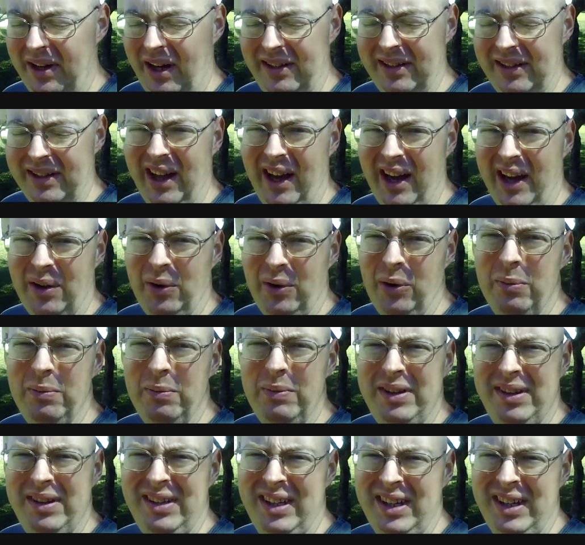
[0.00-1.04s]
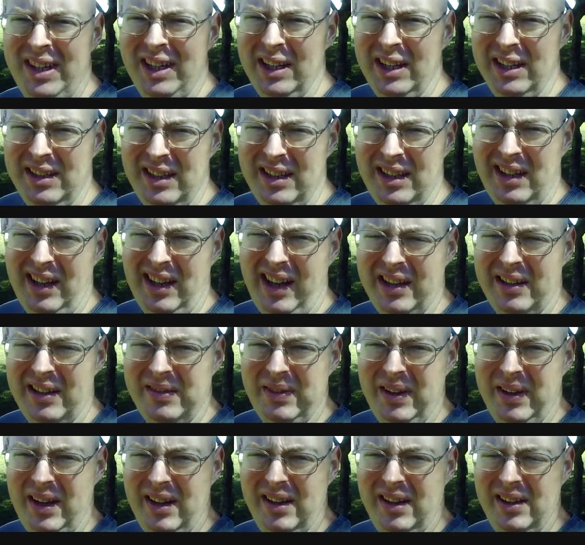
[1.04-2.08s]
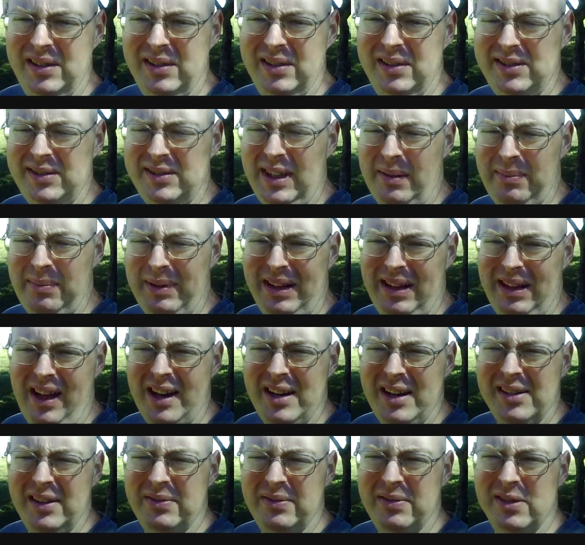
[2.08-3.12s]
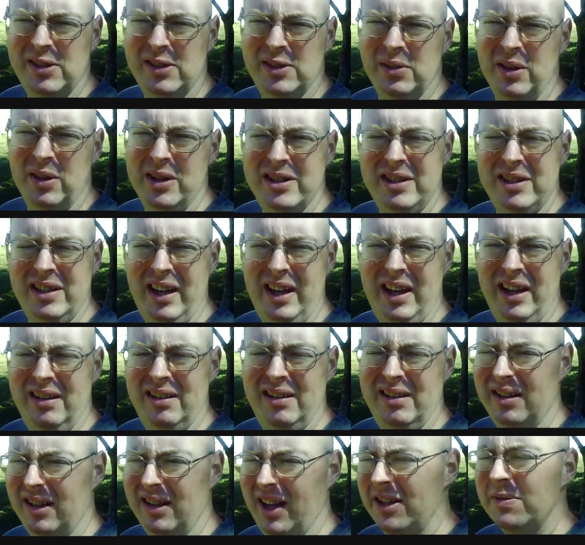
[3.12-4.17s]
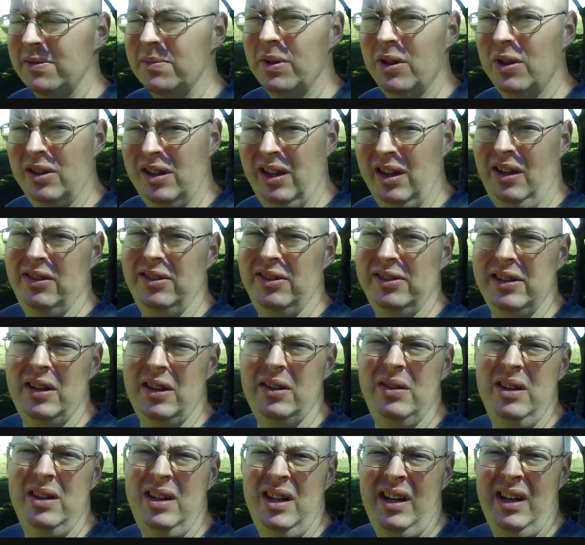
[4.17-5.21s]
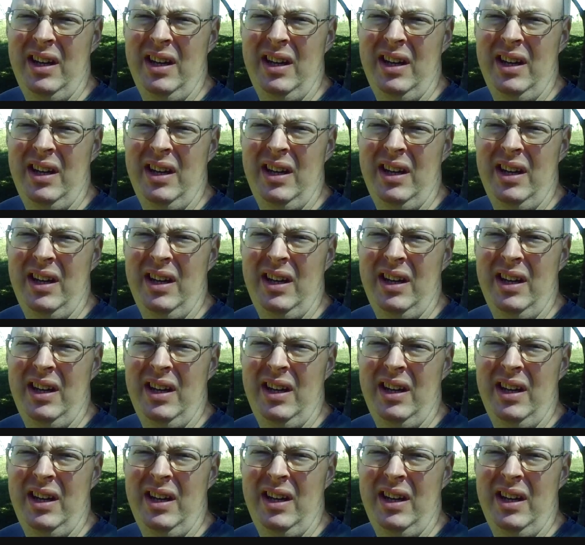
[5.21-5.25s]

Finally got home. Did a lot of uh, stuff in a lot of different stores today. Got some good deals though.